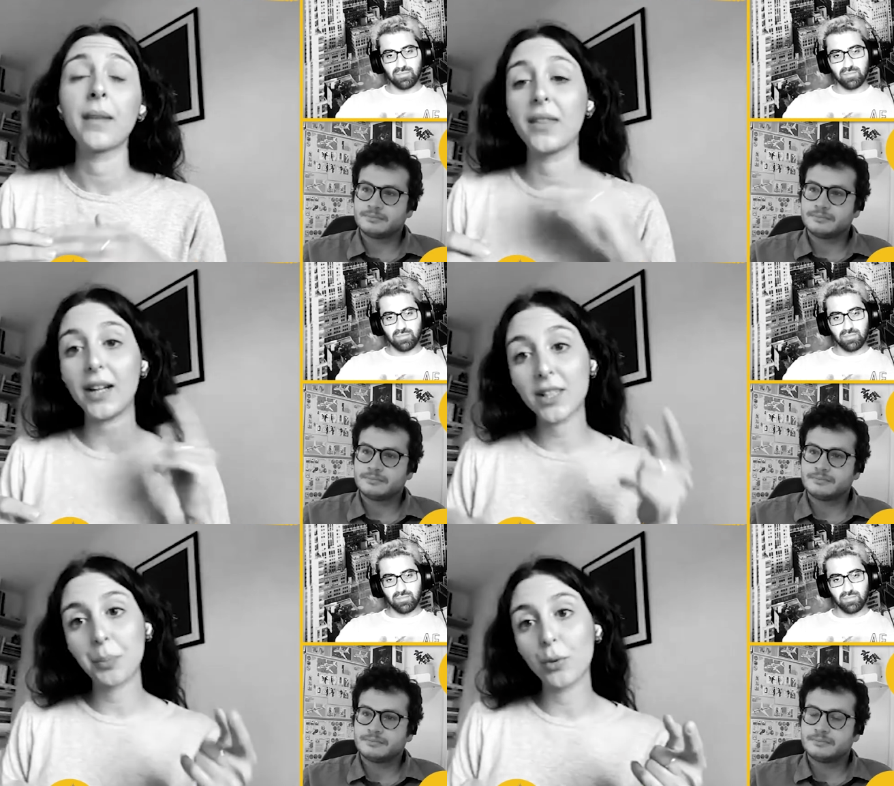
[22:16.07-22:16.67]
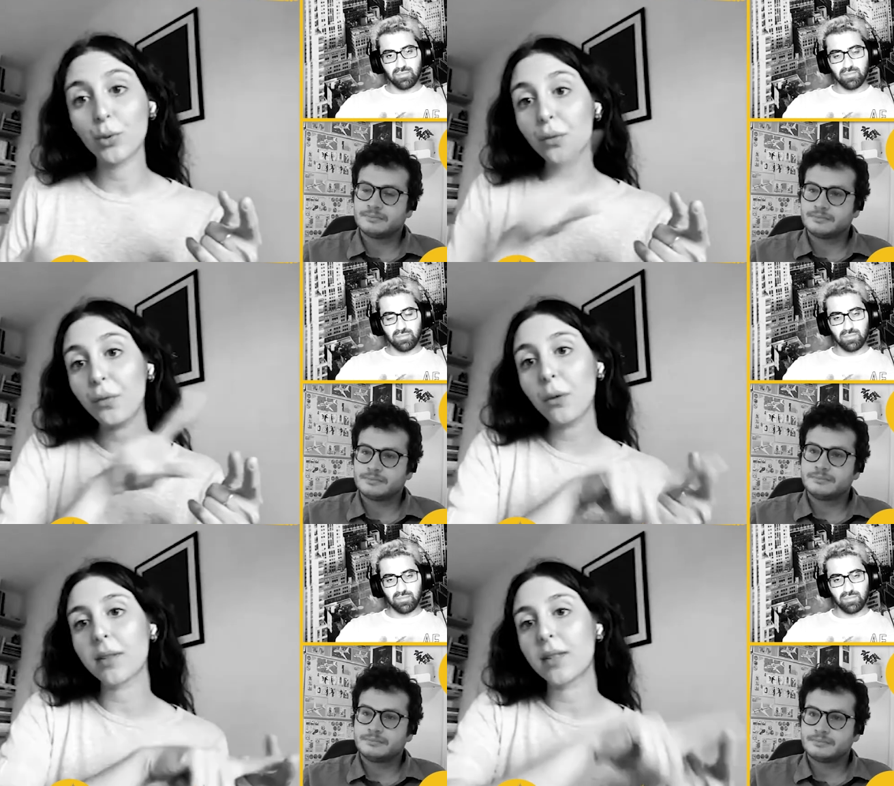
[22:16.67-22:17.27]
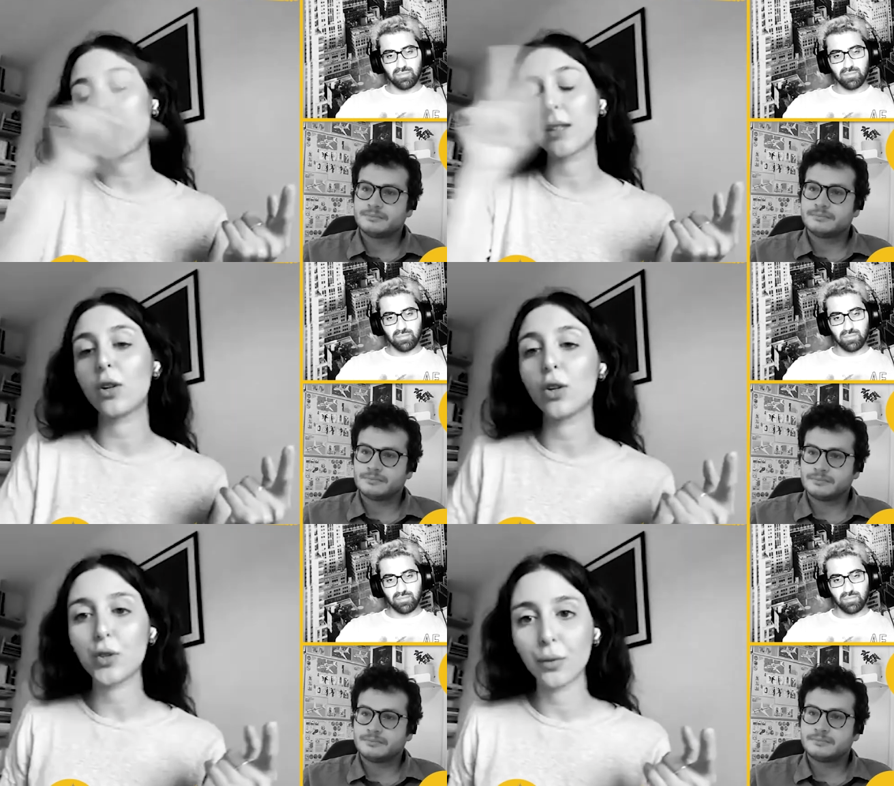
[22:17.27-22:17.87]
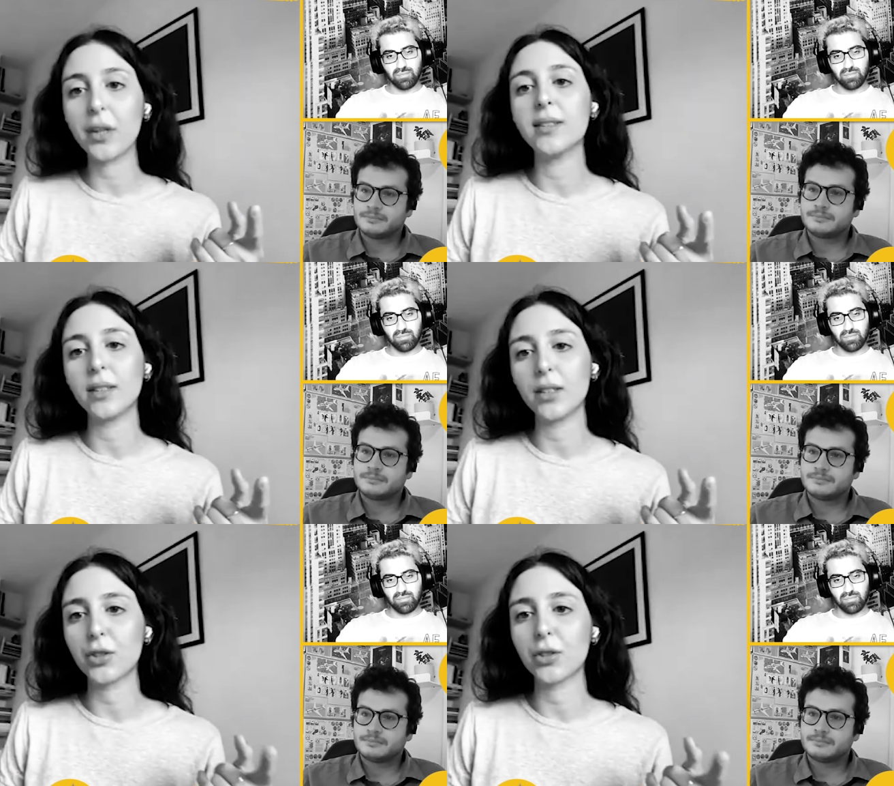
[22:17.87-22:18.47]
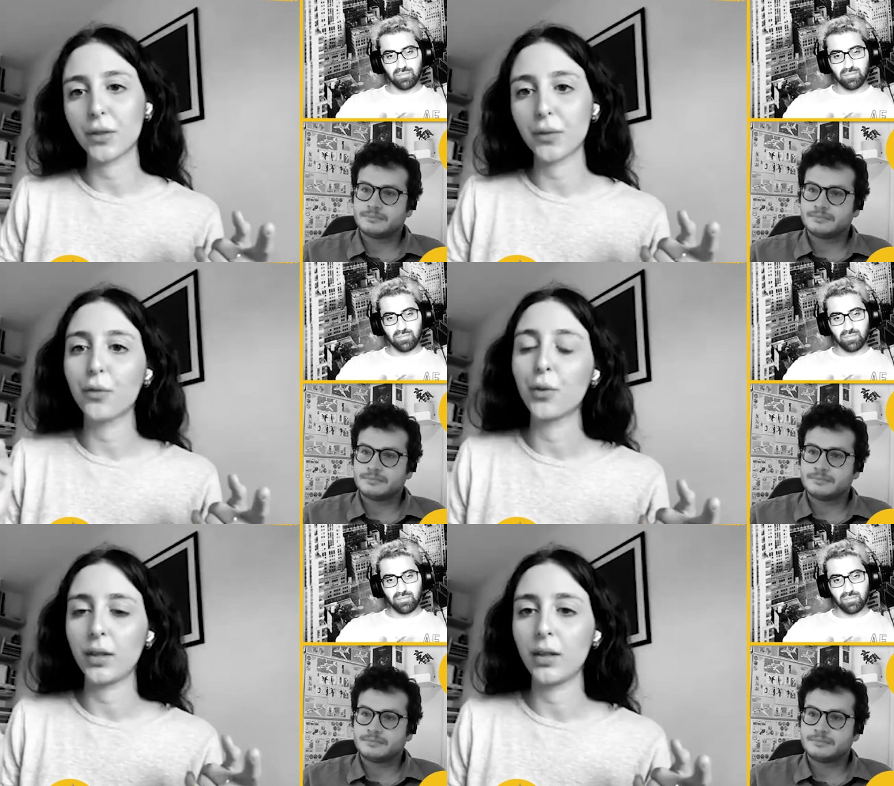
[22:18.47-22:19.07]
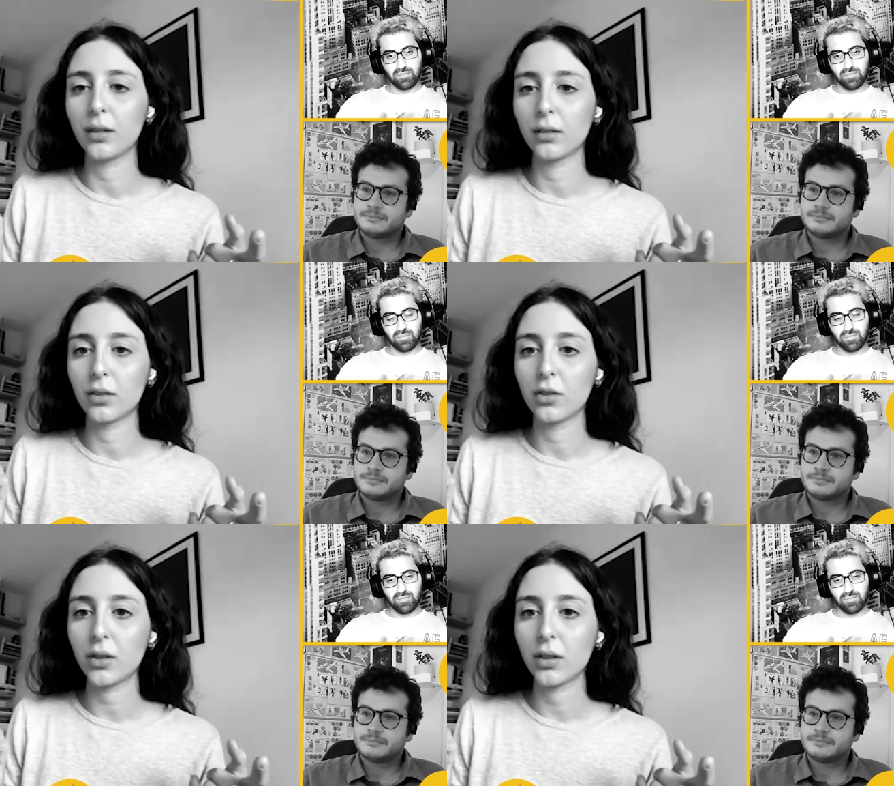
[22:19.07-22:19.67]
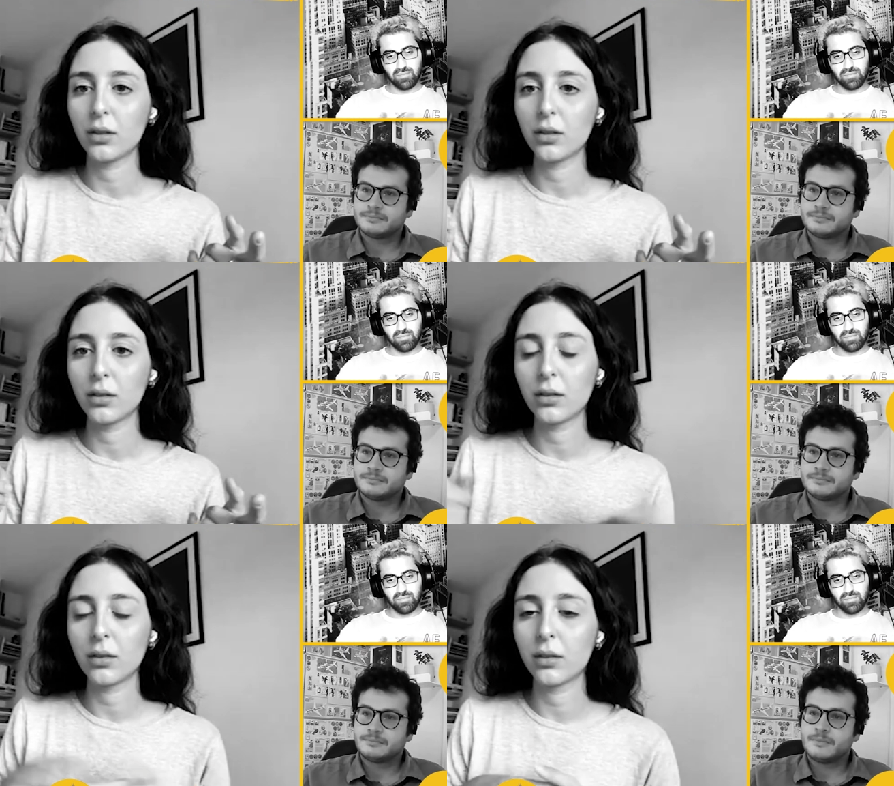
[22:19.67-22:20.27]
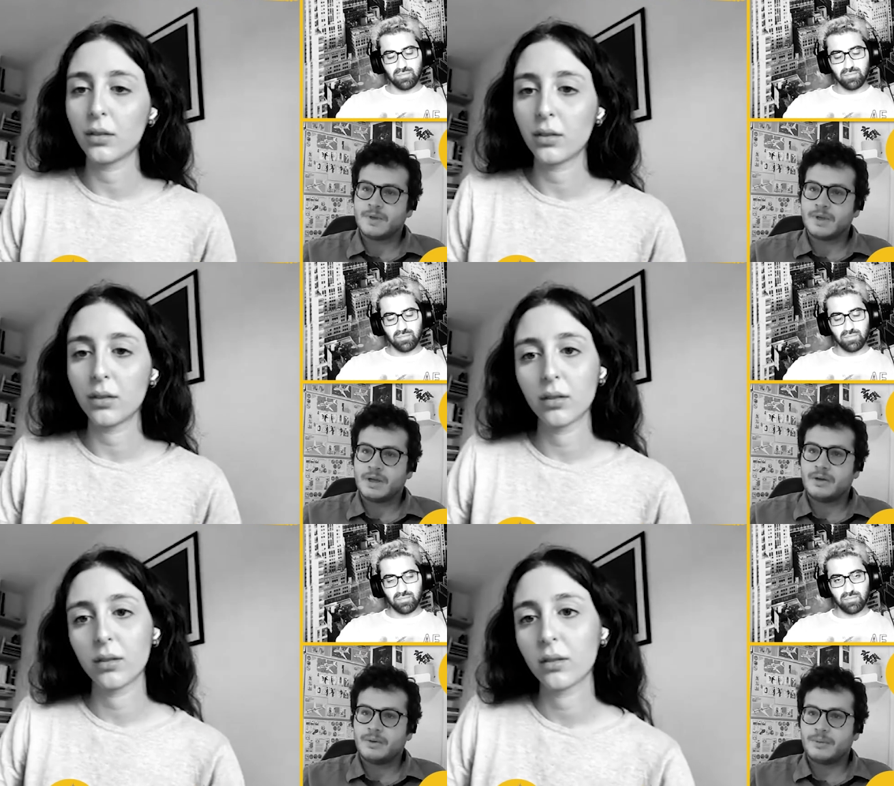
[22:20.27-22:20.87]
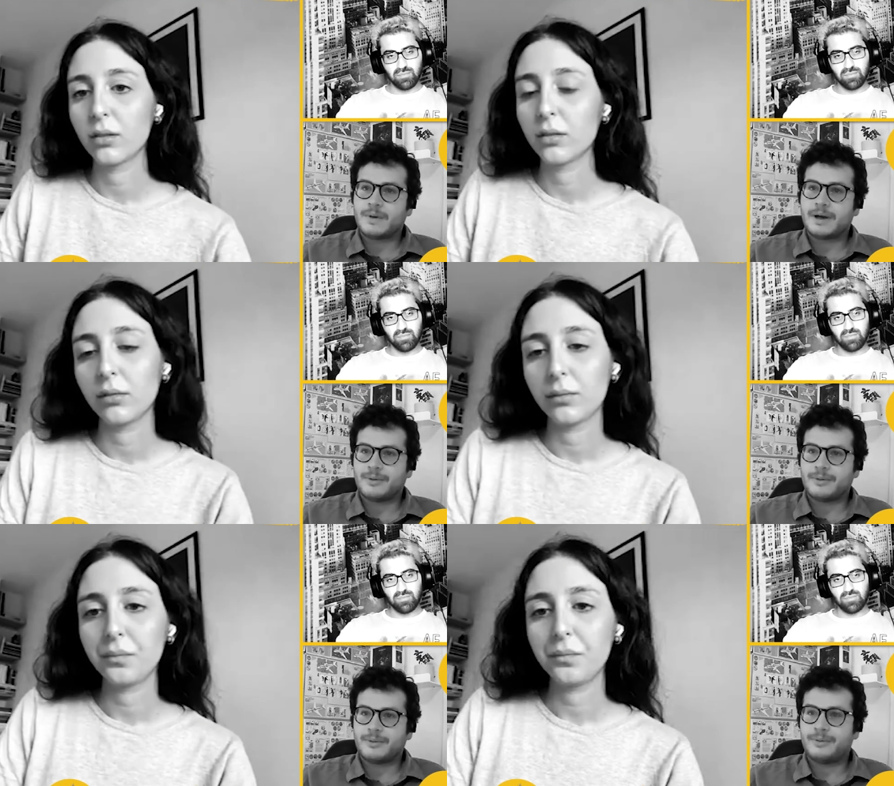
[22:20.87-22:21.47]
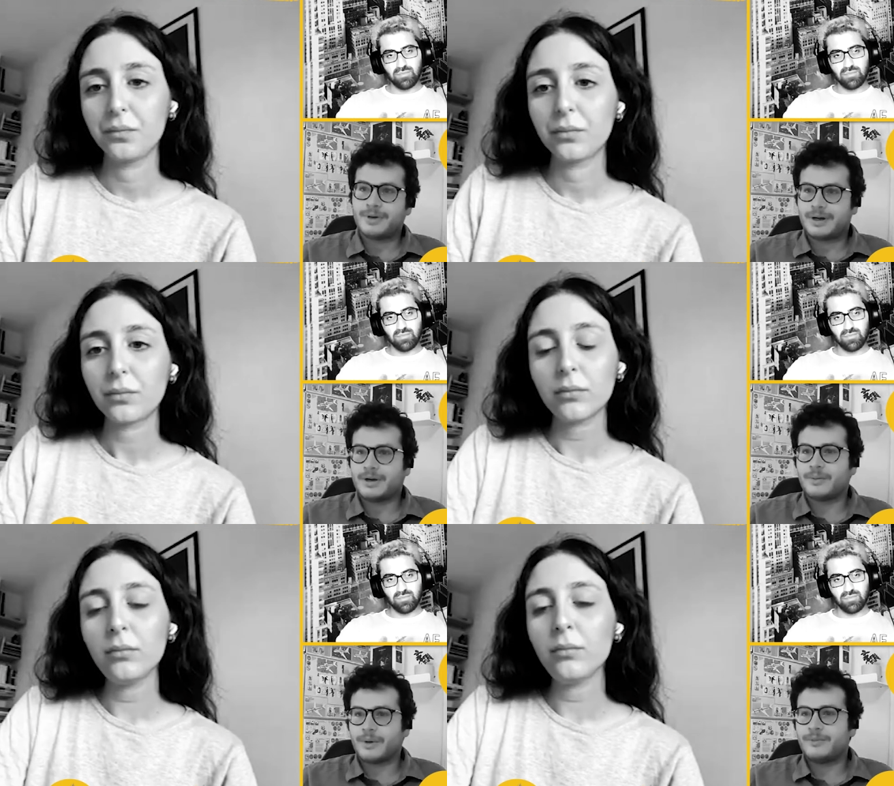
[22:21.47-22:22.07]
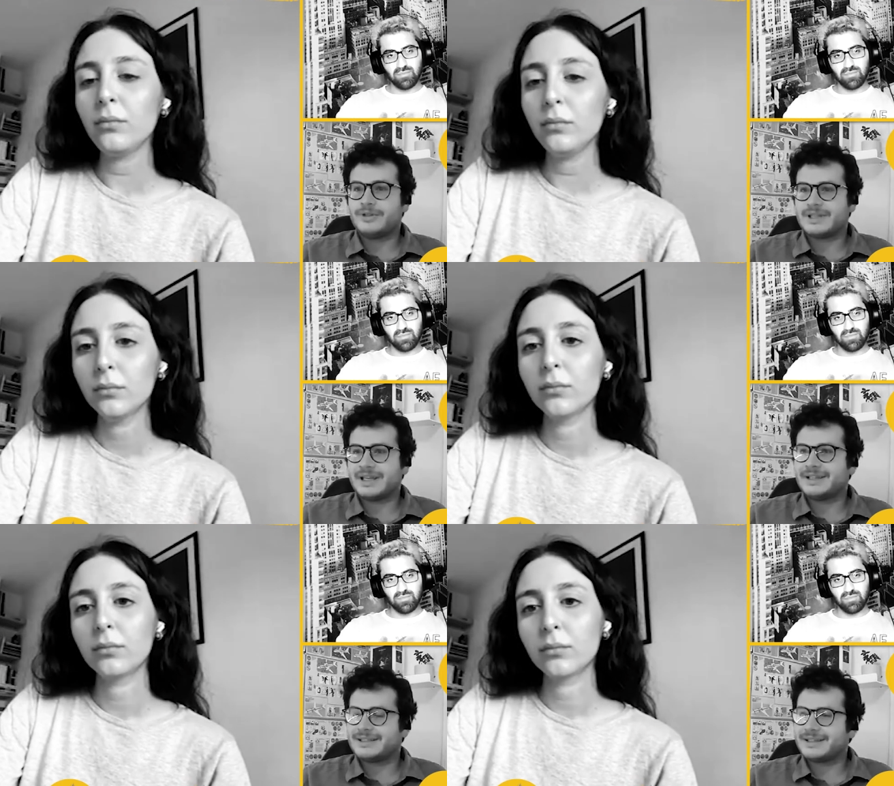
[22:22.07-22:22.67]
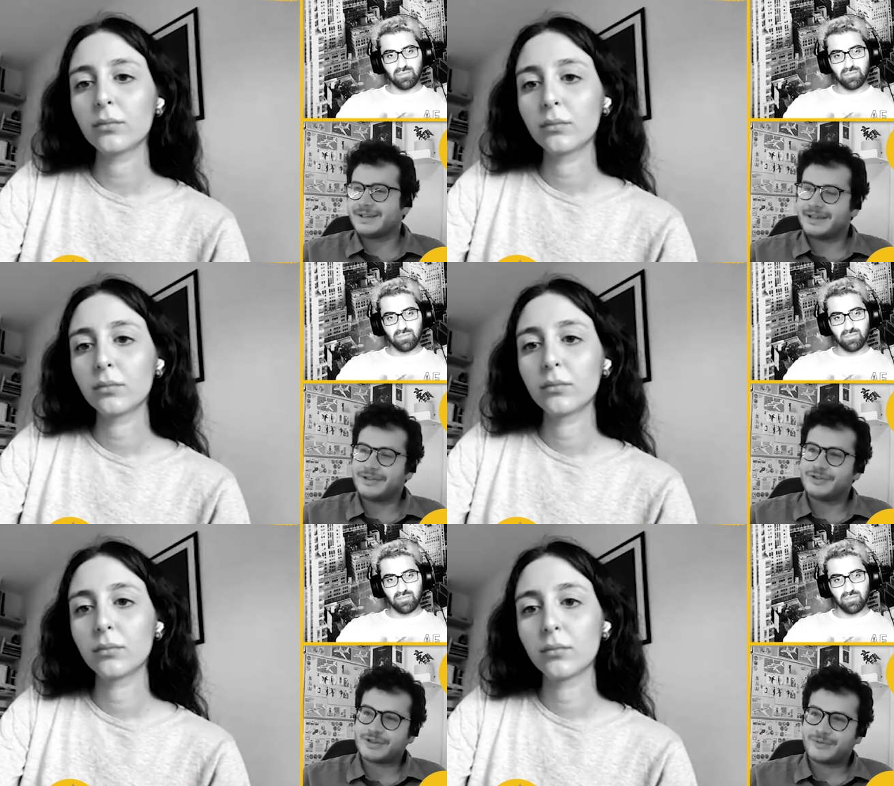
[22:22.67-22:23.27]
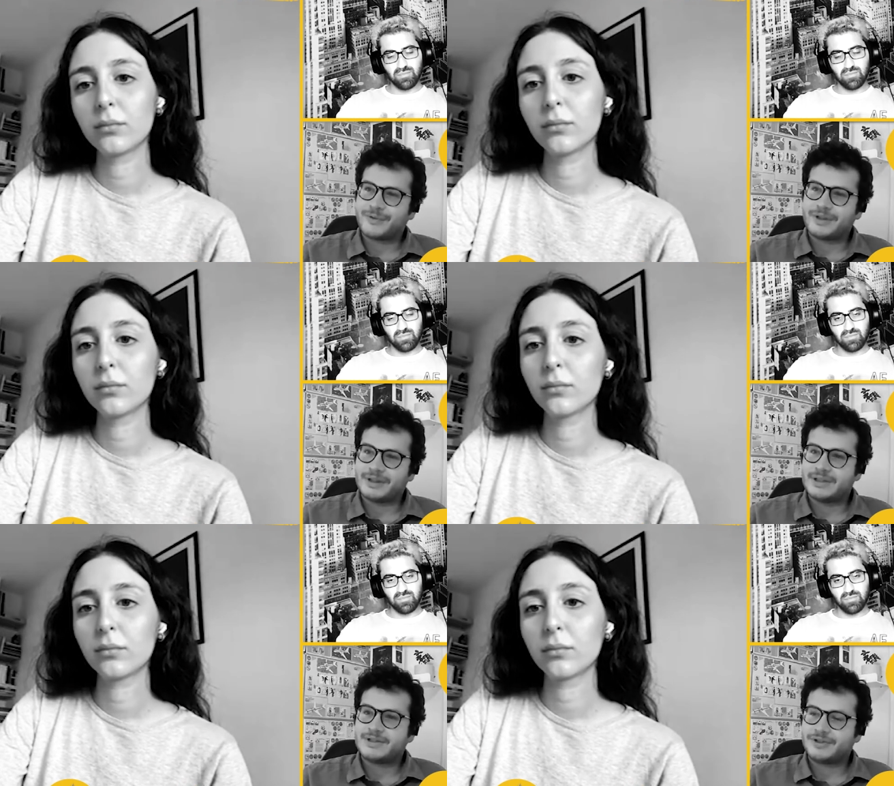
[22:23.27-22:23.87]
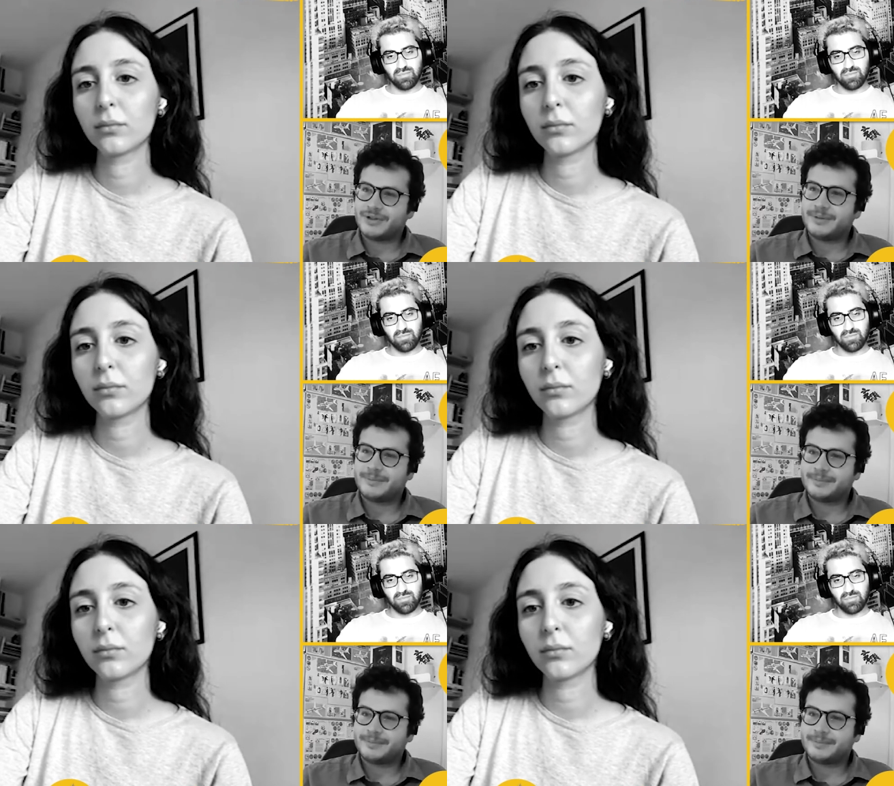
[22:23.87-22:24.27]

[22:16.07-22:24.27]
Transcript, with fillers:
Speaker 1: that's beautiful, but that's also very dangerous for the industry.
Speaker 2: Wow. Uh, why would you say it's uh, dangerous for the industry?